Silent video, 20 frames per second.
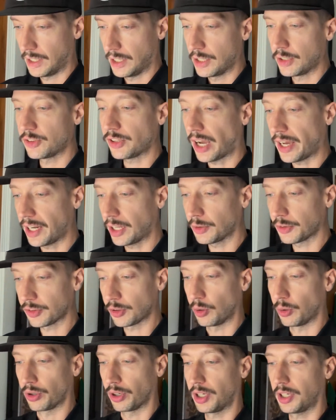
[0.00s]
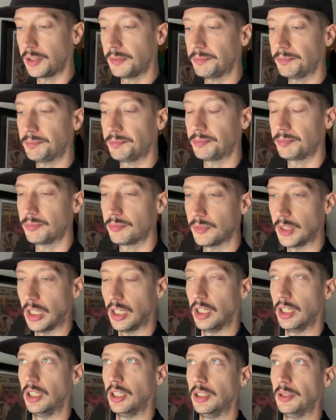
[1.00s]
Side out scoring,
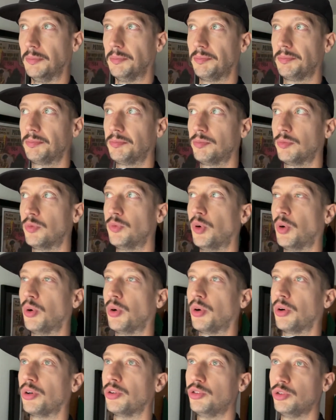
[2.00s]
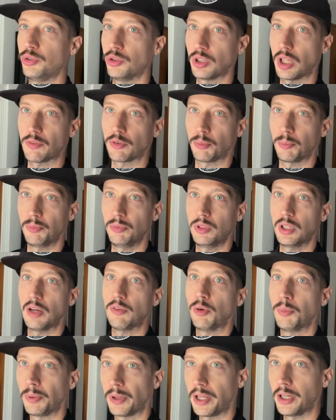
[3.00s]
for junior
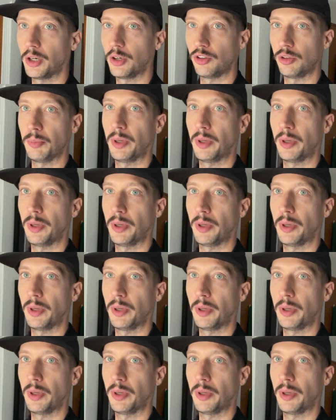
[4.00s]
level players,